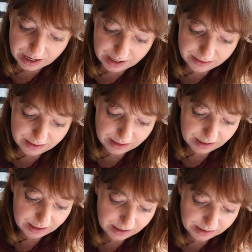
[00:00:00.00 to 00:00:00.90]
and
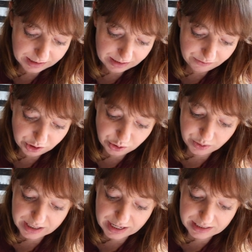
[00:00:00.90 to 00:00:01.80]
then let's see, verse
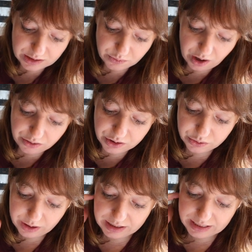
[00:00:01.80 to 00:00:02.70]
29 says, When all the
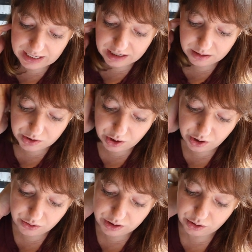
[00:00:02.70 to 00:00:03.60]
surrounding kingdoms
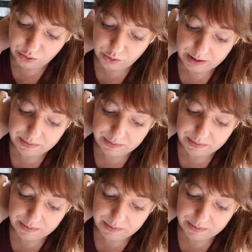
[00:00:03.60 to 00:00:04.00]
heard that the Lord